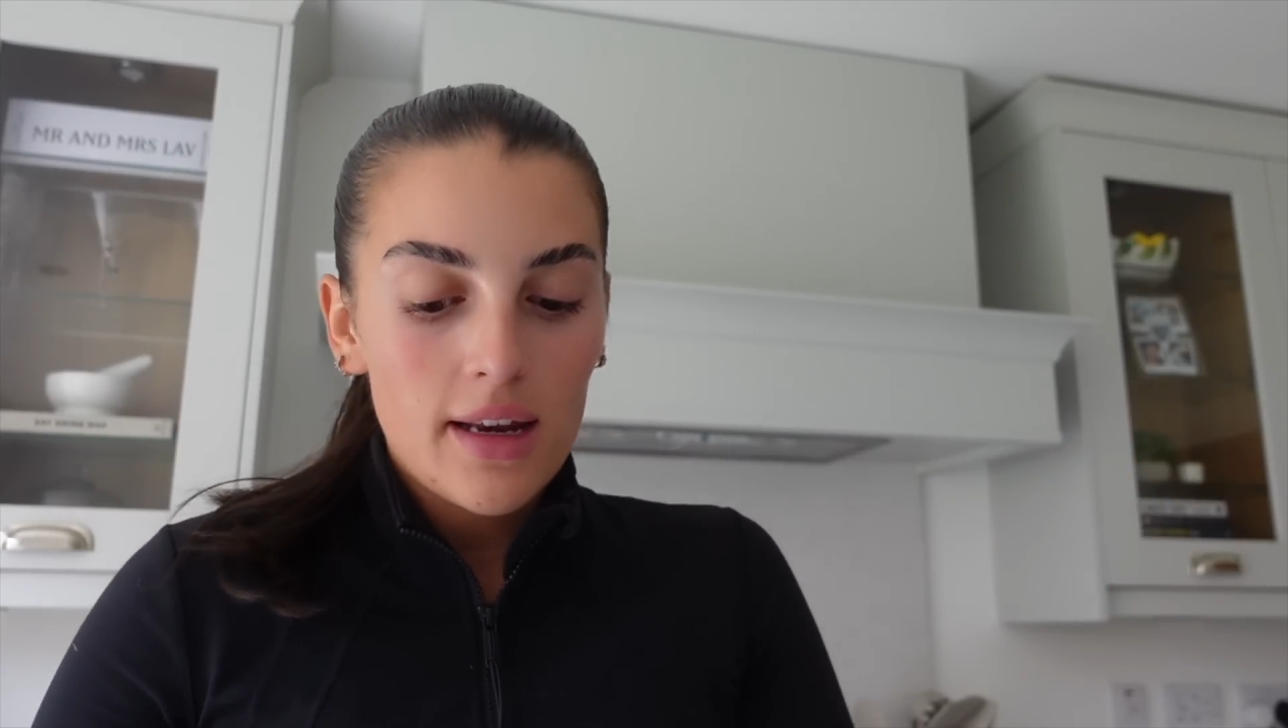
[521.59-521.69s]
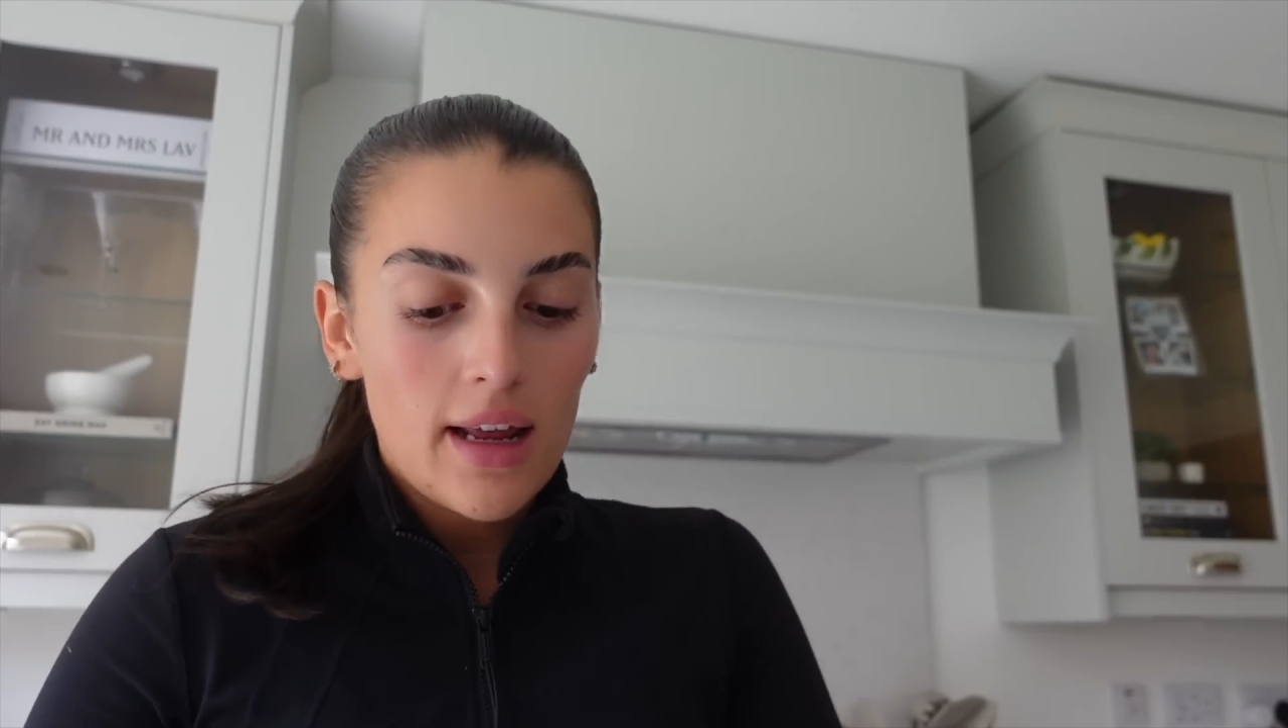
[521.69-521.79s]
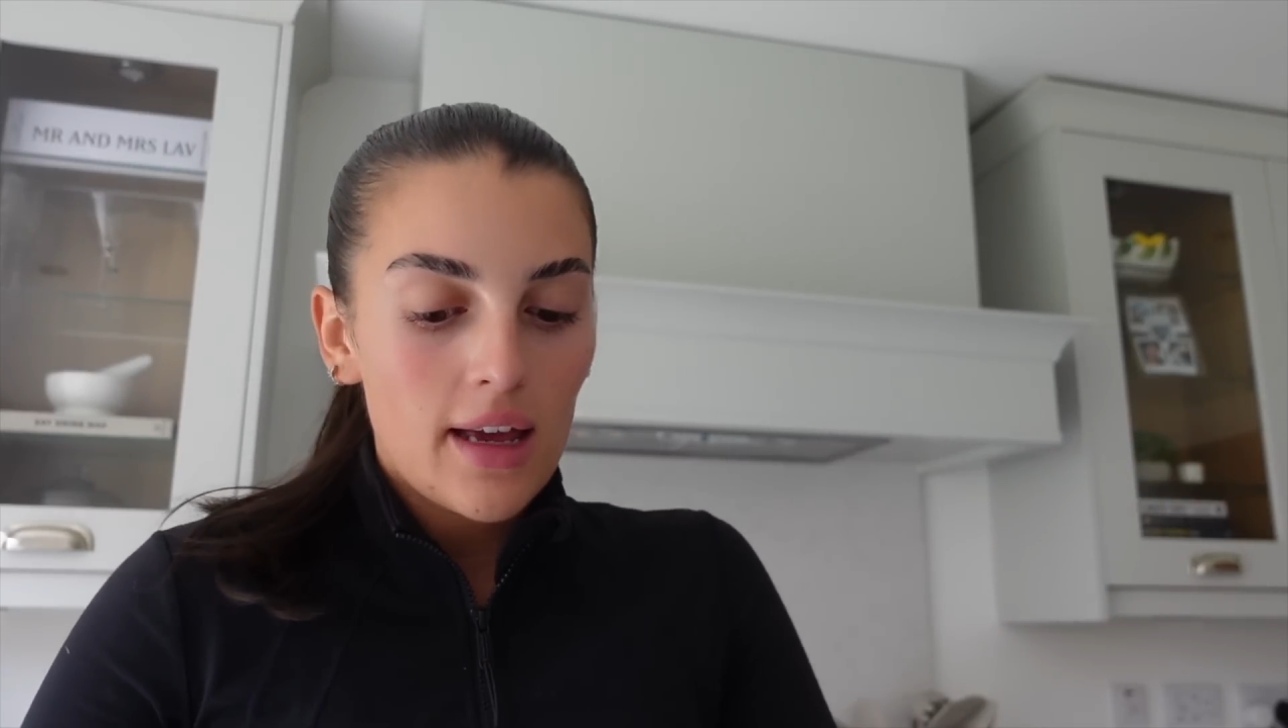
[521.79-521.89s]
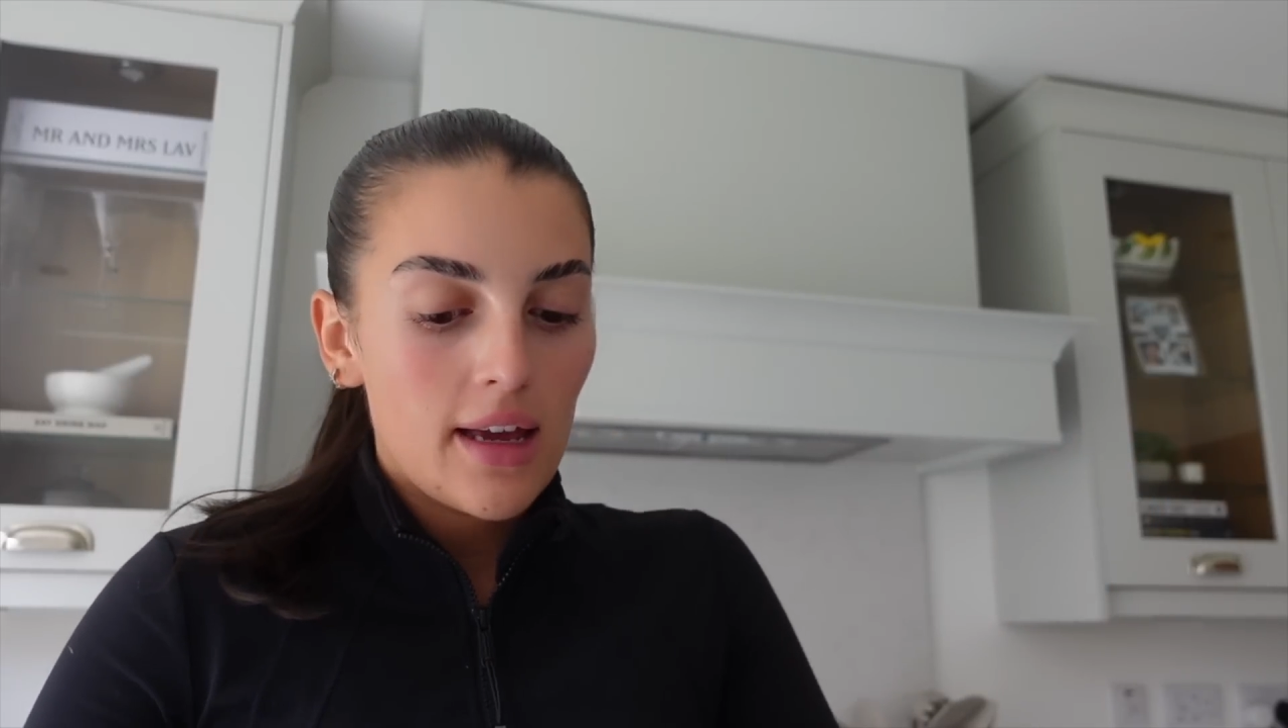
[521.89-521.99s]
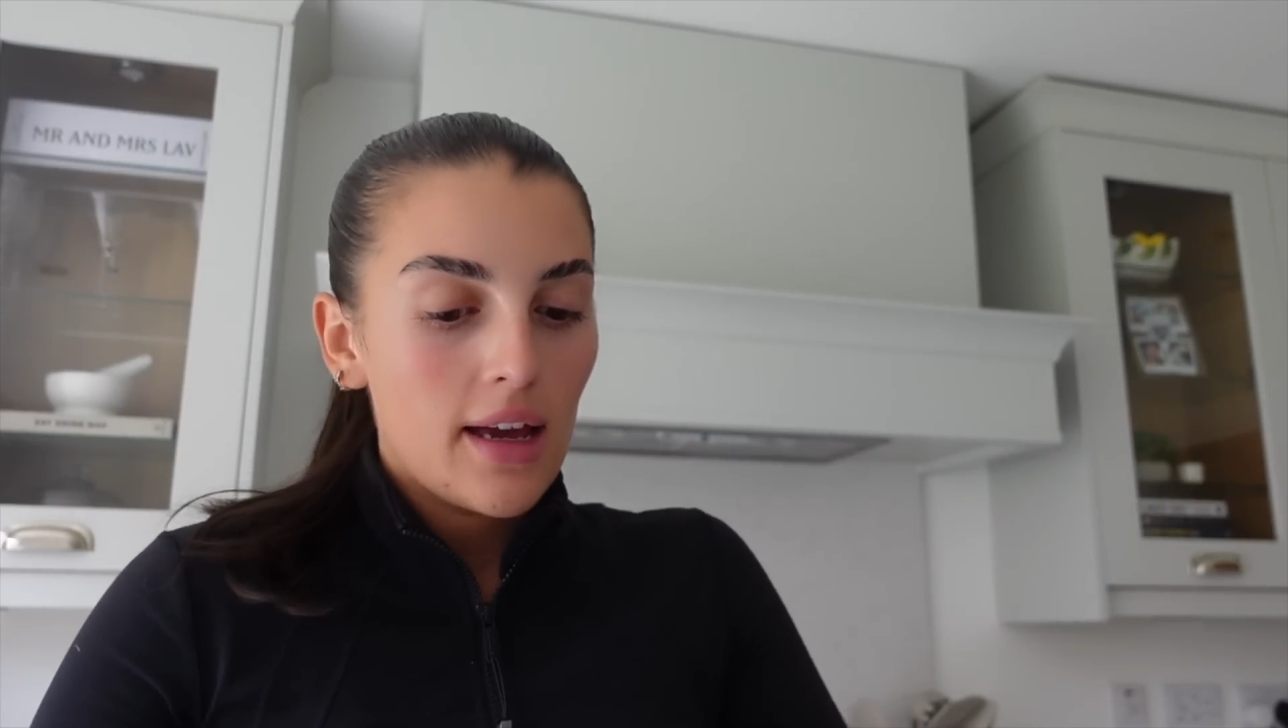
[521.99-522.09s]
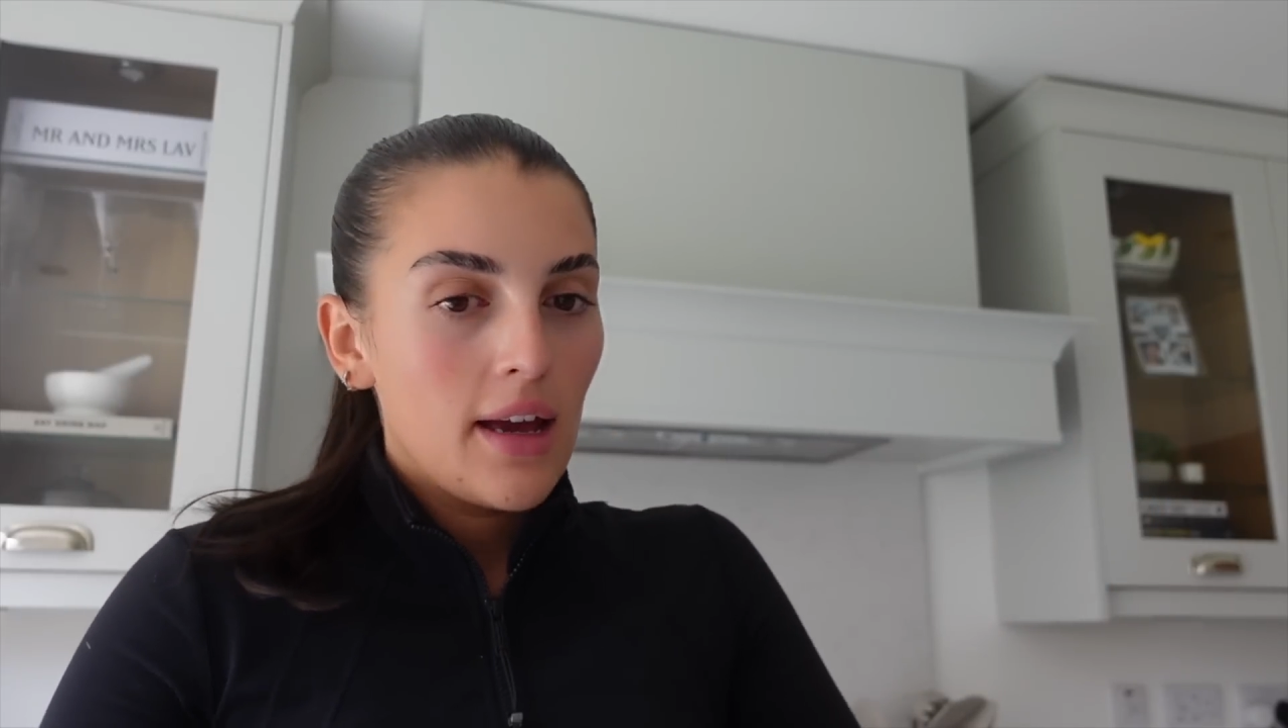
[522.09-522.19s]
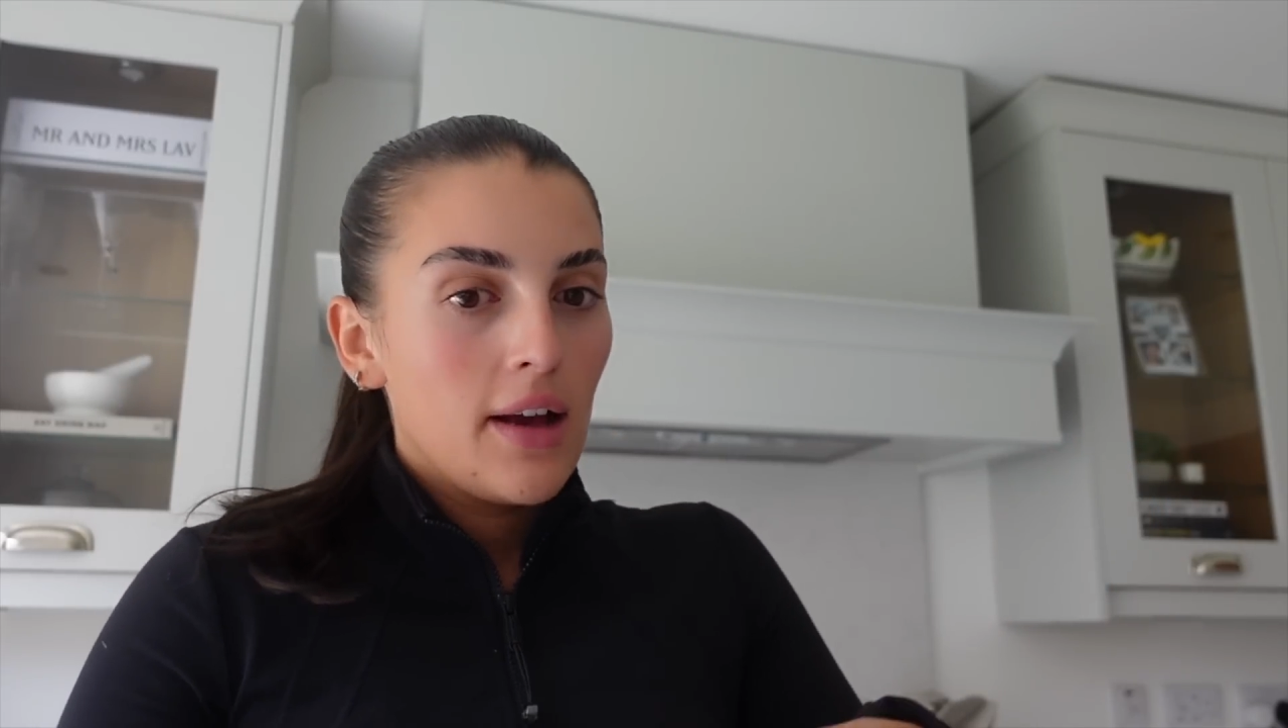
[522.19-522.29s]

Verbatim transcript: Like,